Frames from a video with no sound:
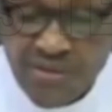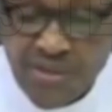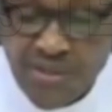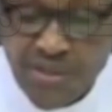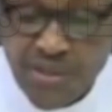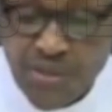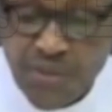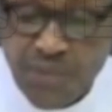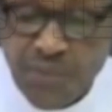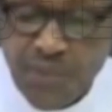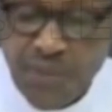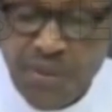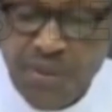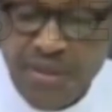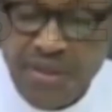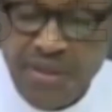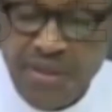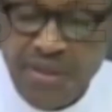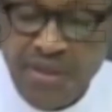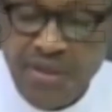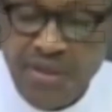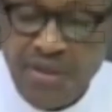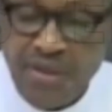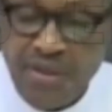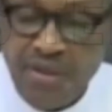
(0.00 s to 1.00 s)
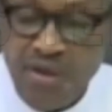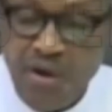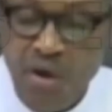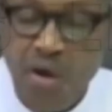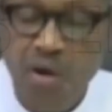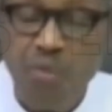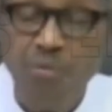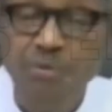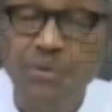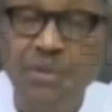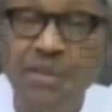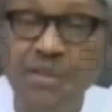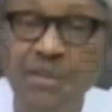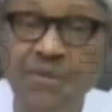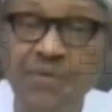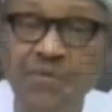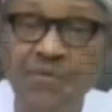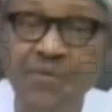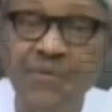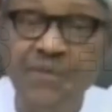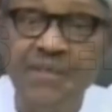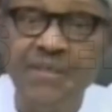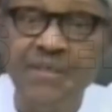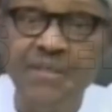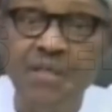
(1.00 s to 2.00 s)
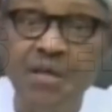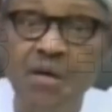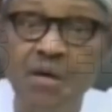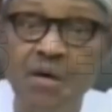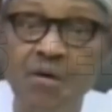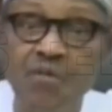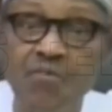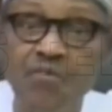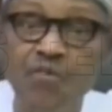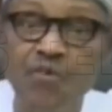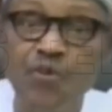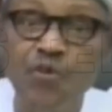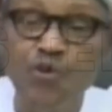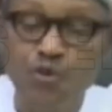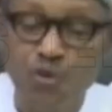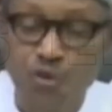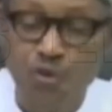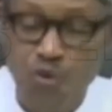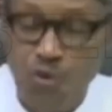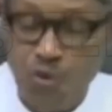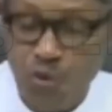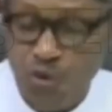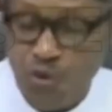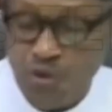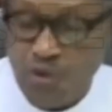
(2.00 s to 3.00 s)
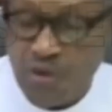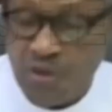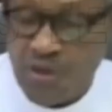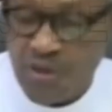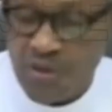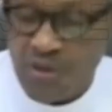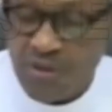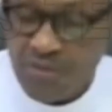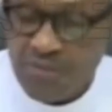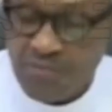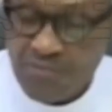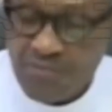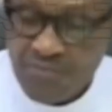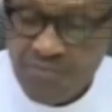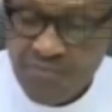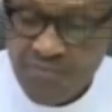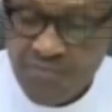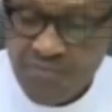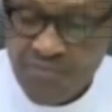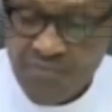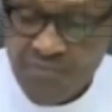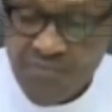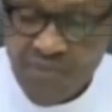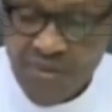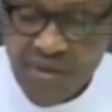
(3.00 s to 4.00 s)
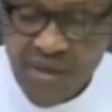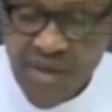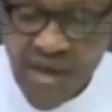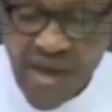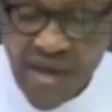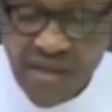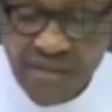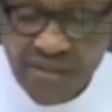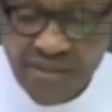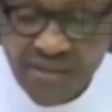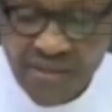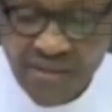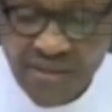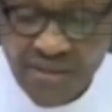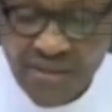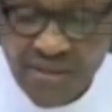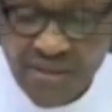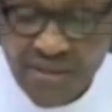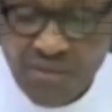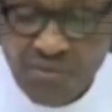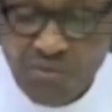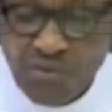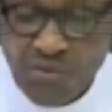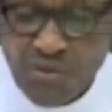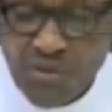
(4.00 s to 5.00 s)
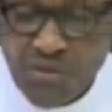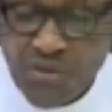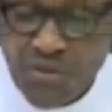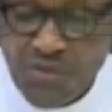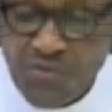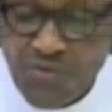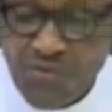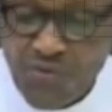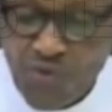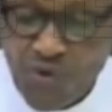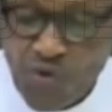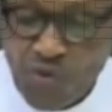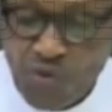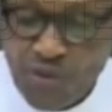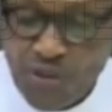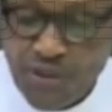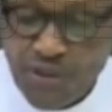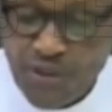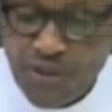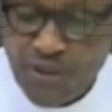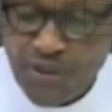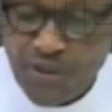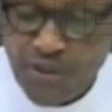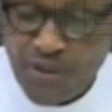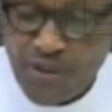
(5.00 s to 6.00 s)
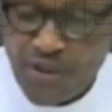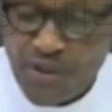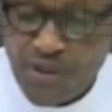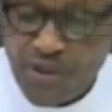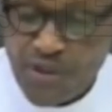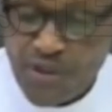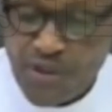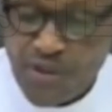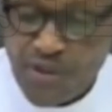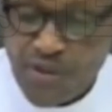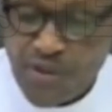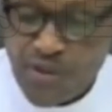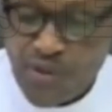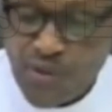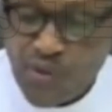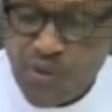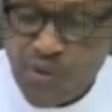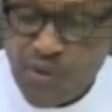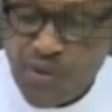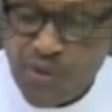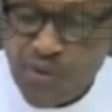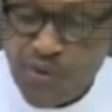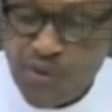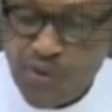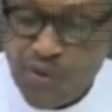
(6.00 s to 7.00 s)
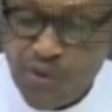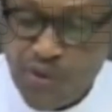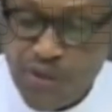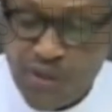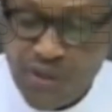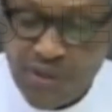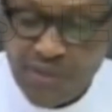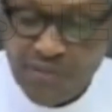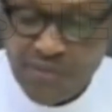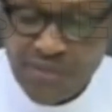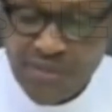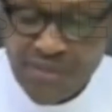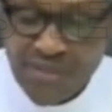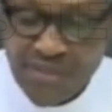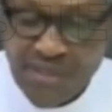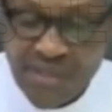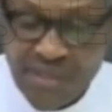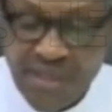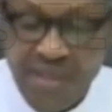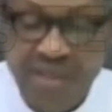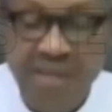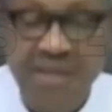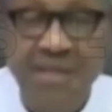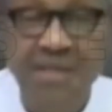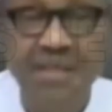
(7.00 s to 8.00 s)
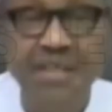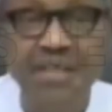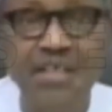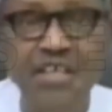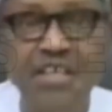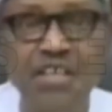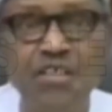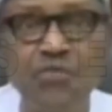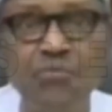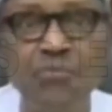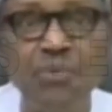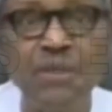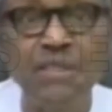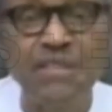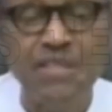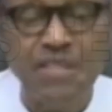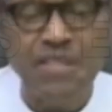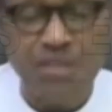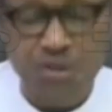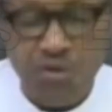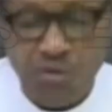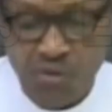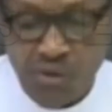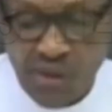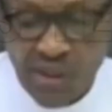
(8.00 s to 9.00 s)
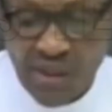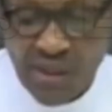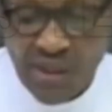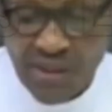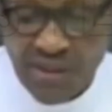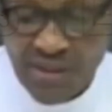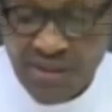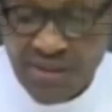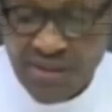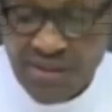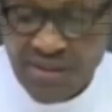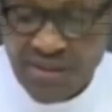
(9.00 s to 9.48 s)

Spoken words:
The spreading of deliberate falsehood and misinformation through the social media in particular,